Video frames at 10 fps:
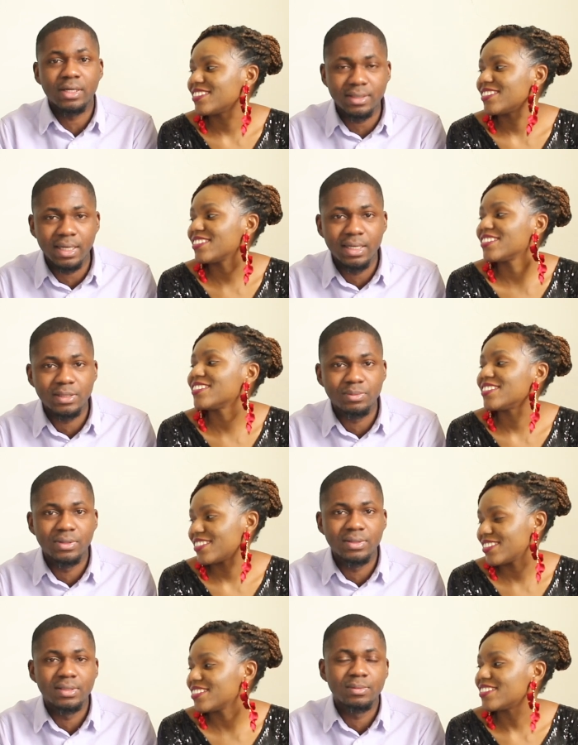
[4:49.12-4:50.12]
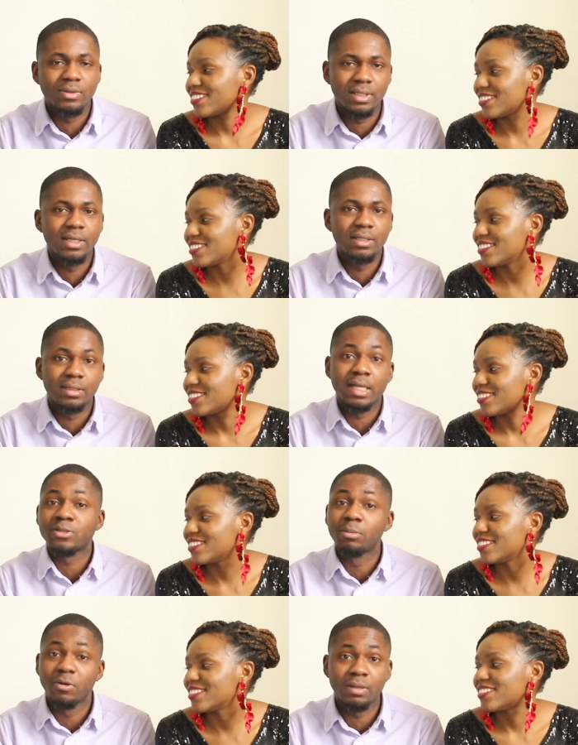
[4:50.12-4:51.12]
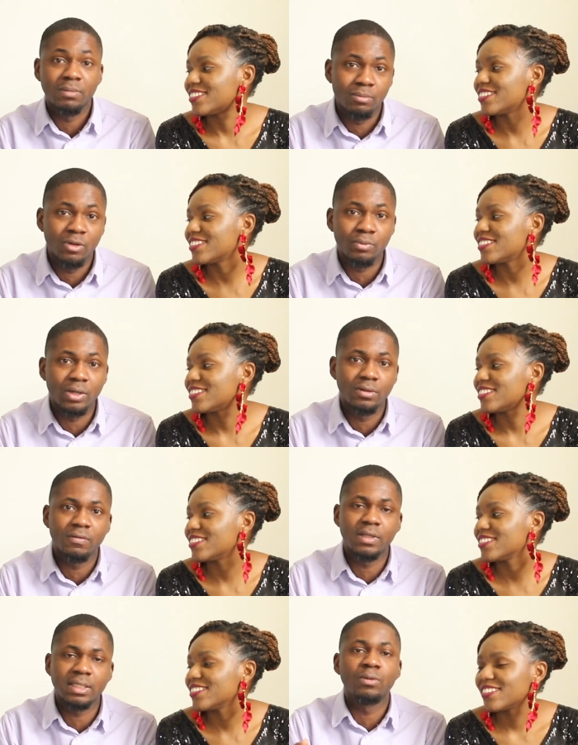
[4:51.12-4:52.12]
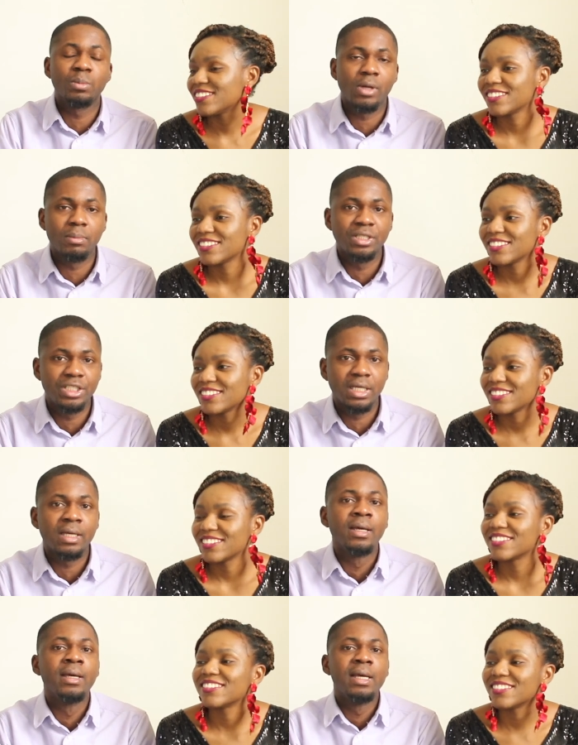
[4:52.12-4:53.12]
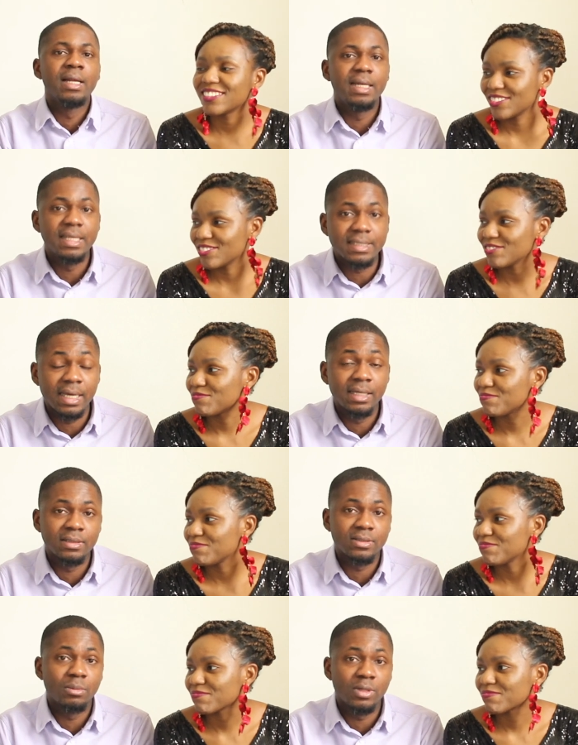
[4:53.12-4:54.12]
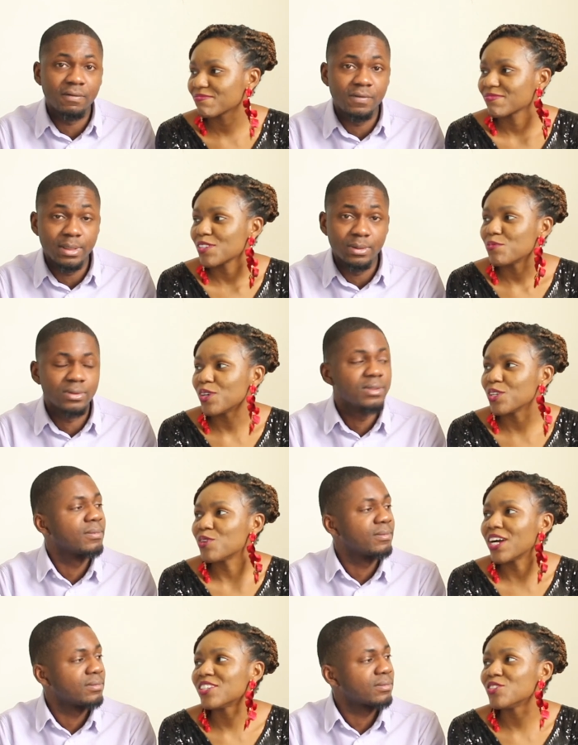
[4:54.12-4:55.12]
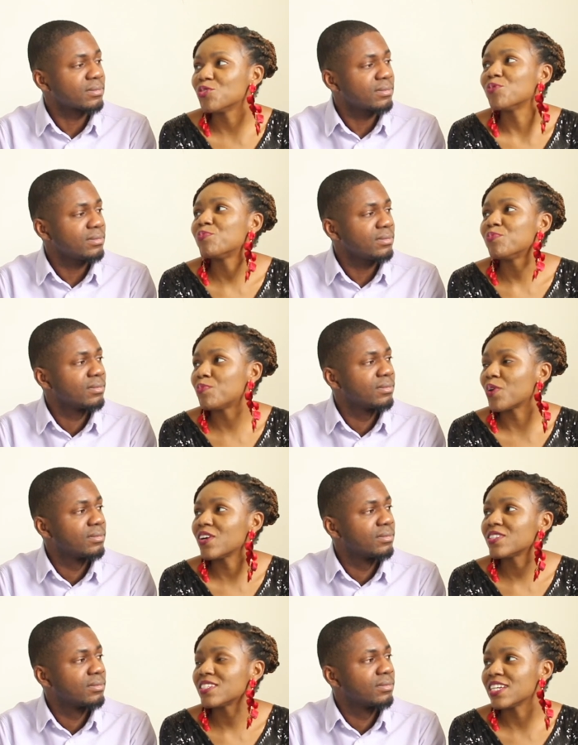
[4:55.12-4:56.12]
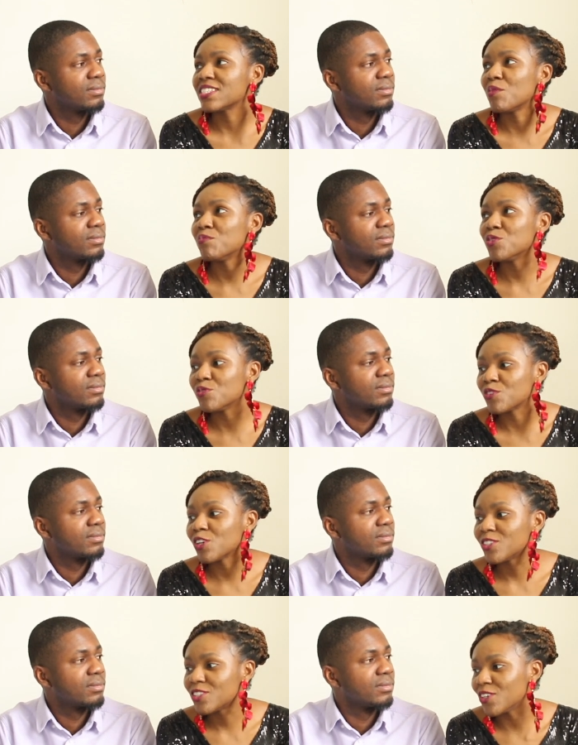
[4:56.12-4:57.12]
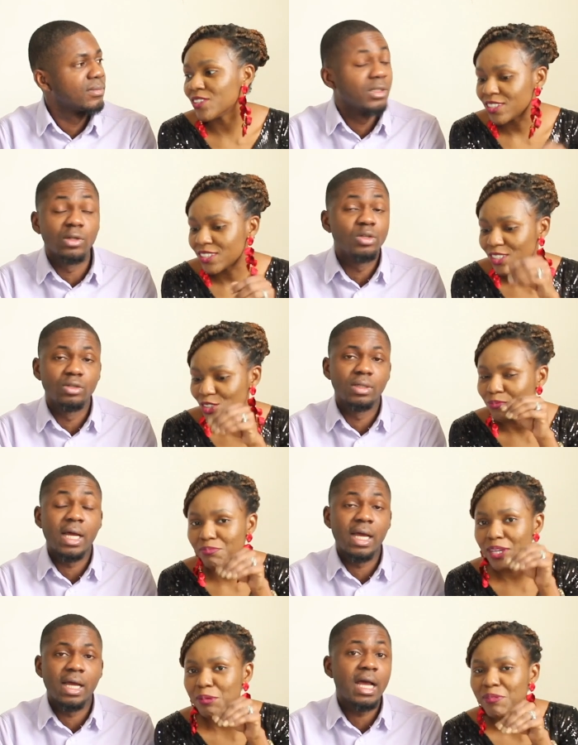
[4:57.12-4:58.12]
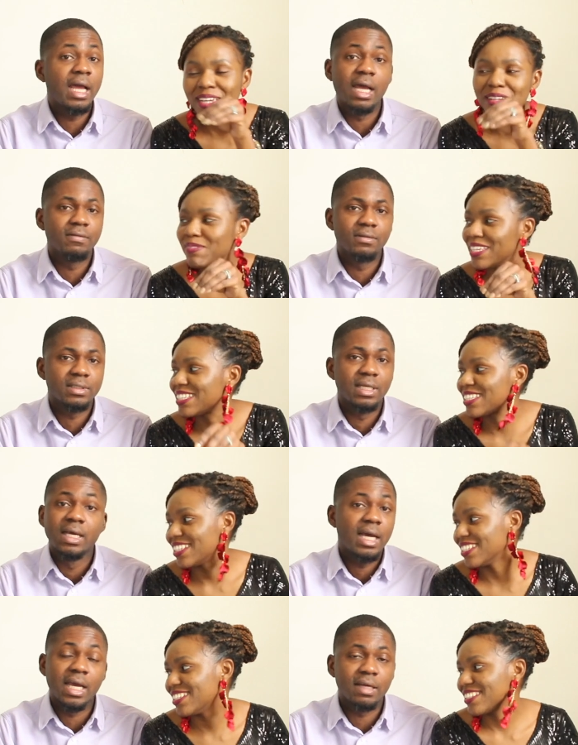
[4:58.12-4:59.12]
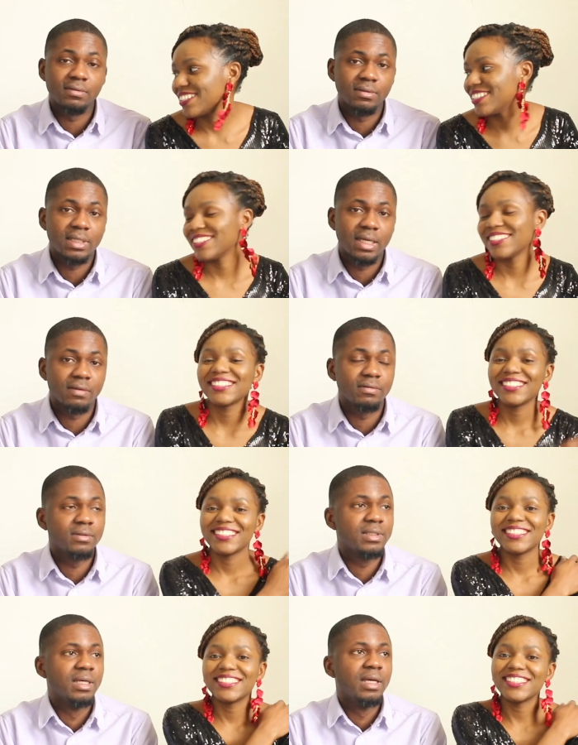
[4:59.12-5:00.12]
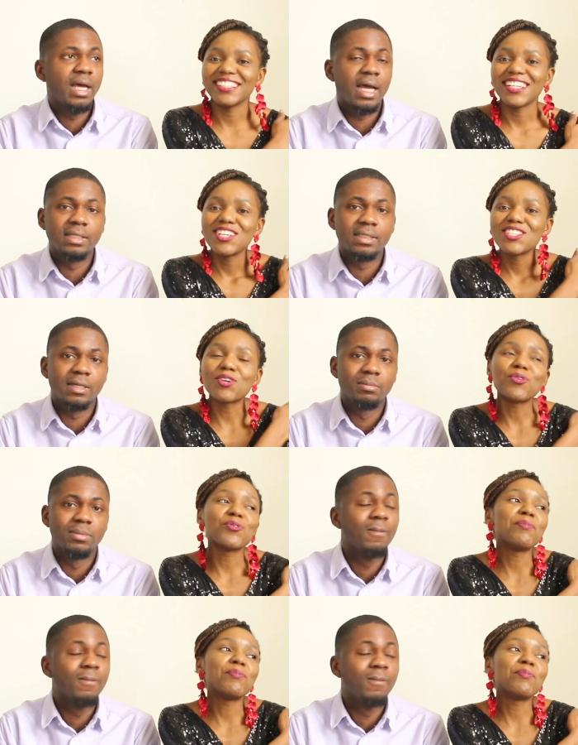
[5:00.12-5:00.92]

Speaker 1: practical experiences, but yeah. then that some of them I'm not proud of that I will probably share yeah. later in some other videos. But you
Speaker 2: had you prior to that time you've not done
Speaker 1: no no no main, I, I, main, haven't, main thing. I haven't I haven't yeah. and, um, so